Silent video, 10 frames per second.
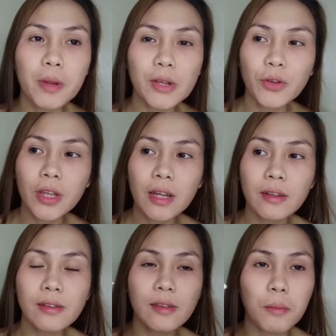presyo
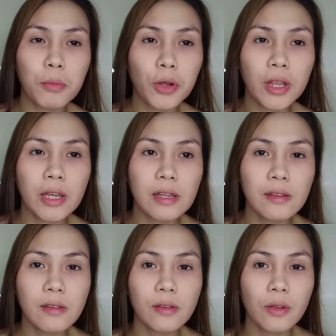ng sabon
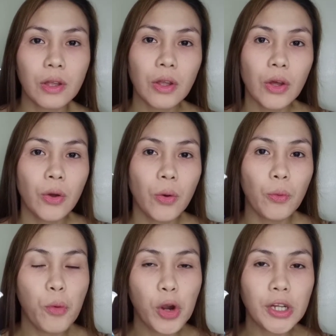is
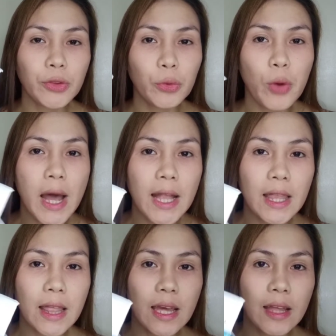worth
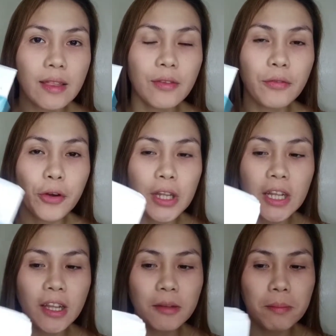249